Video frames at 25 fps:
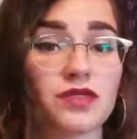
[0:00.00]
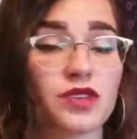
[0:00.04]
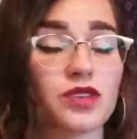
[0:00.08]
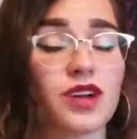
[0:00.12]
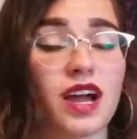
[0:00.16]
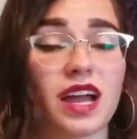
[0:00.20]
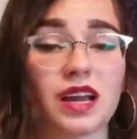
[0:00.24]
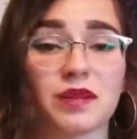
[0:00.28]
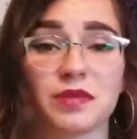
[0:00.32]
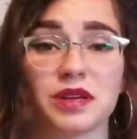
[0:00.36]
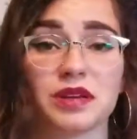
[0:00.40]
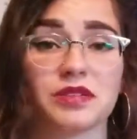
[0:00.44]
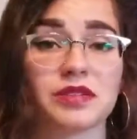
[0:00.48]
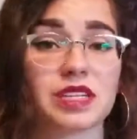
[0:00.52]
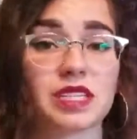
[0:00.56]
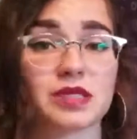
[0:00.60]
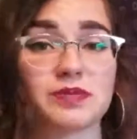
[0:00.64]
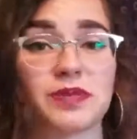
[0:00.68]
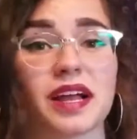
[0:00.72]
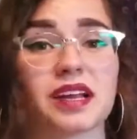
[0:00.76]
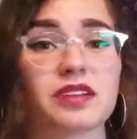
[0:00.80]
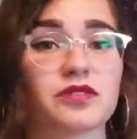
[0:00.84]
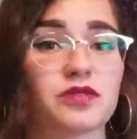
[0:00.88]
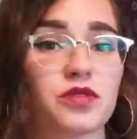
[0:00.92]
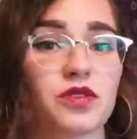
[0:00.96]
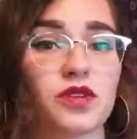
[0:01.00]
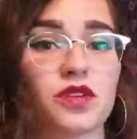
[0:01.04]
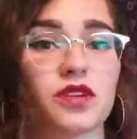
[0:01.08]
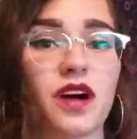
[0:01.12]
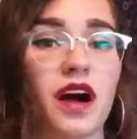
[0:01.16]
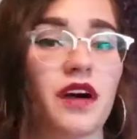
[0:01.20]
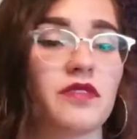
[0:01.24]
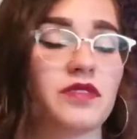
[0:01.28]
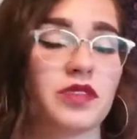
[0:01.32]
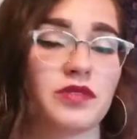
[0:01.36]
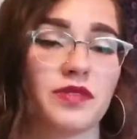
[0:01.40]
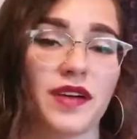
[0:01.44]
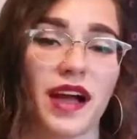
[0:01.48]
you got to be respectful
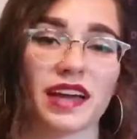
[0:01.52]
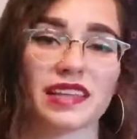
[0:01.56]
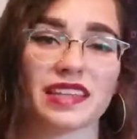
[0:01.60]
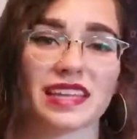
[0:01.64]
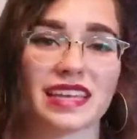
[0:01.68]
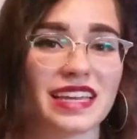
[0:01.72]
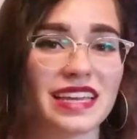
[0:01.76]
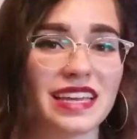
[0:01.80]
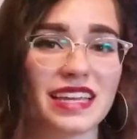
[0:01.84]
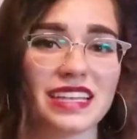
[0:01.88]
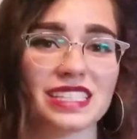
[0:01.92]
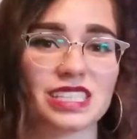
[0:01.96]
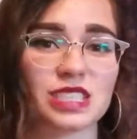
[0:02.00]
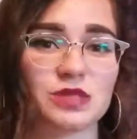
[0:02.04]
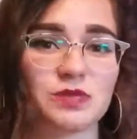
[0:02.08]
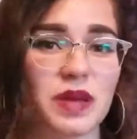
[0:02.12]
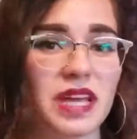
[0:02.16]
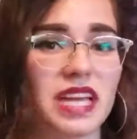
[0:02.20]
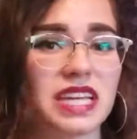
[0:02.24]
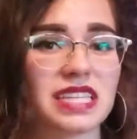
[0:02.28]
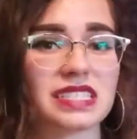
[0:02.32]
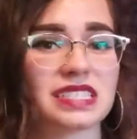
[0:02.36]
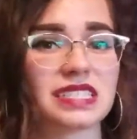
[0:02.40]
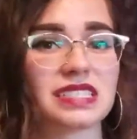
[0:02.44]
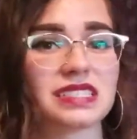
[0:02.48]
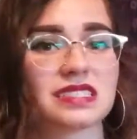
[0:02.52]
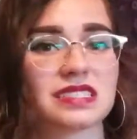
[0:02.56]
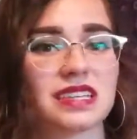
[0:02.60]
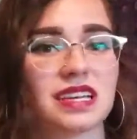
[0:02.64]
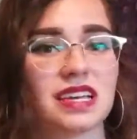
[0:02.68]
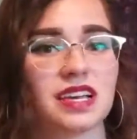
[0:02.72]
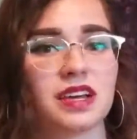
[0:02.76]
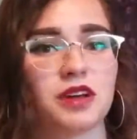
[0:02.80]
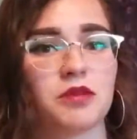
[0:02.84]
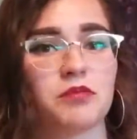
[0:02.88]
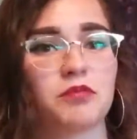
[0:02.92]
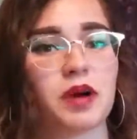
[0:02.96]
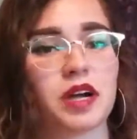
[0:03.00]
of the fact that he needs space,
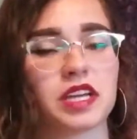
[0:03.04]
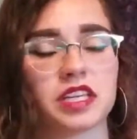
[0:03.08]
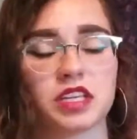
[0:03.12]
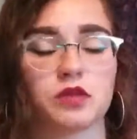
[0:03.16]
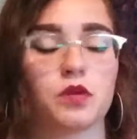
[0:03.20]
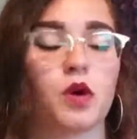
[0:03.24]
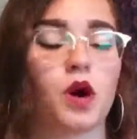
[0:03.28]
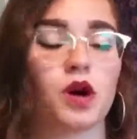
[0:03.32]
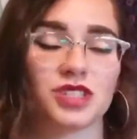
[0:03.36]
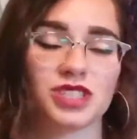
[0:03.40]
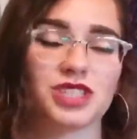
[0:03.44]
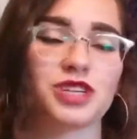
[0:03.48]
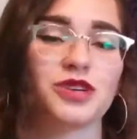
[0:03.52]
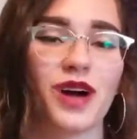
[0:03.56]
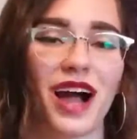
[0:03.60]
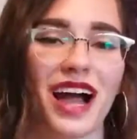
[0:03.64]
but you also